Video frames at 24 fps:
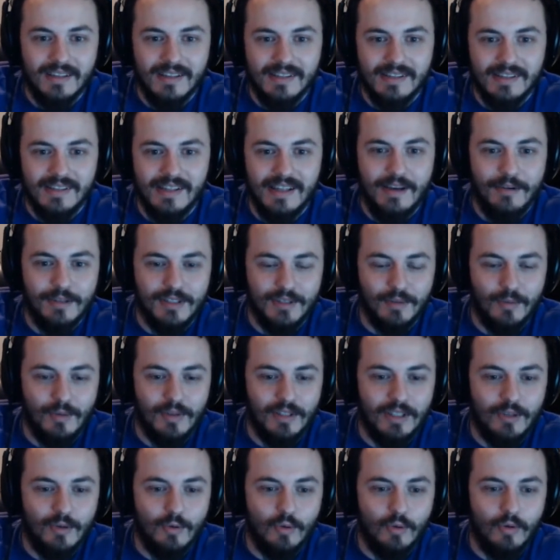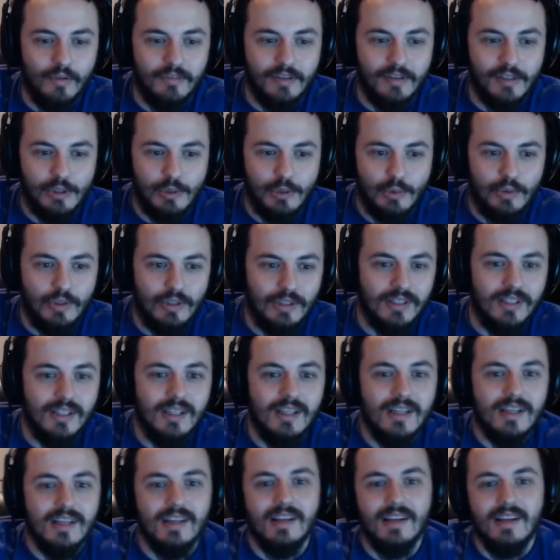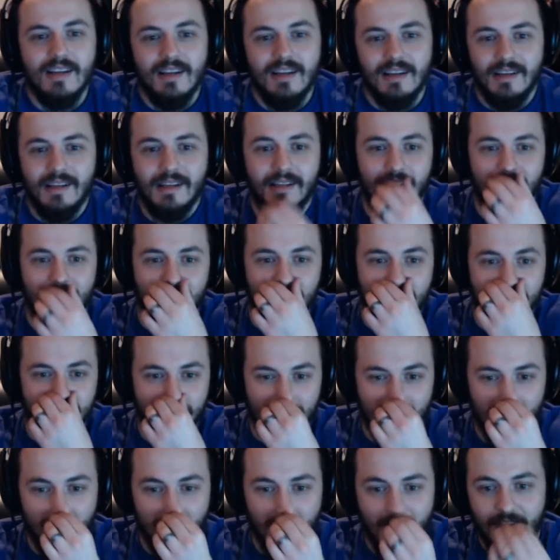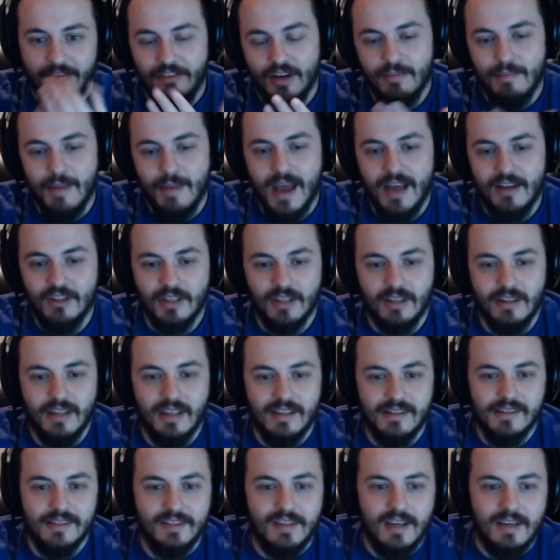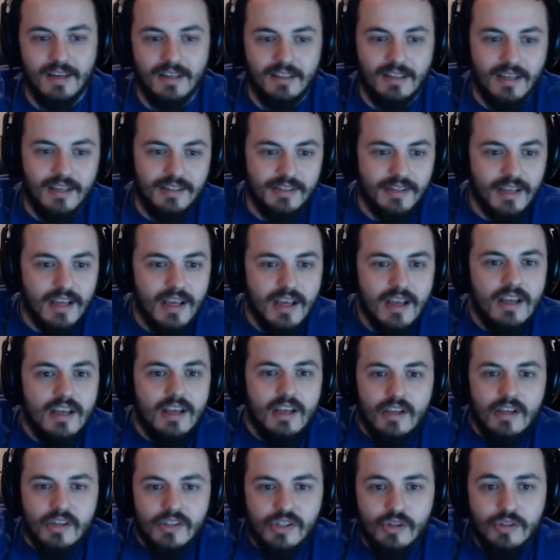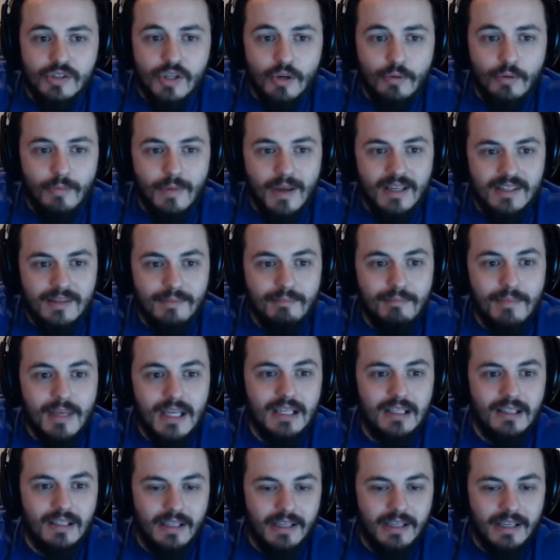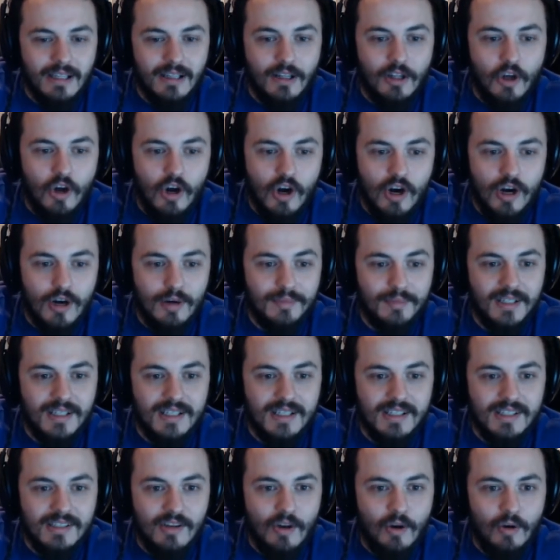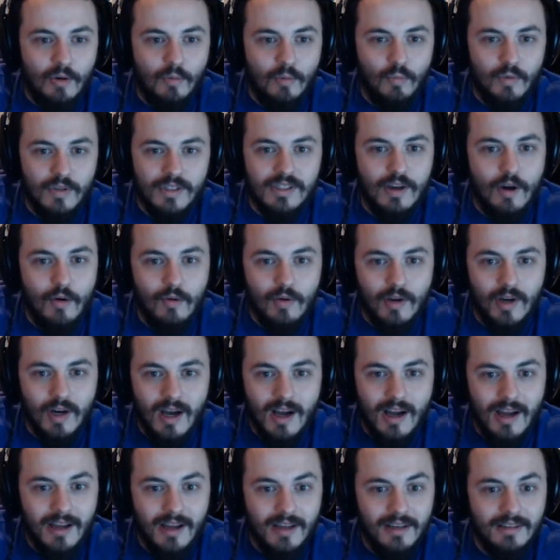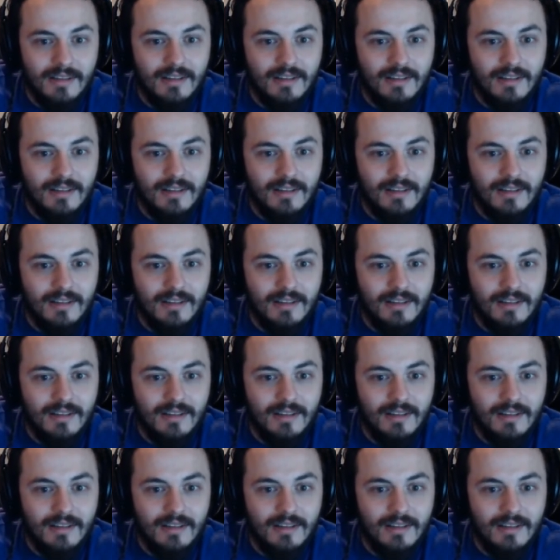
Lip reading: So that was a really cool visual. Fun magic that Zatanna does. So Superman's immediately alarmed, and he's going, what's going on?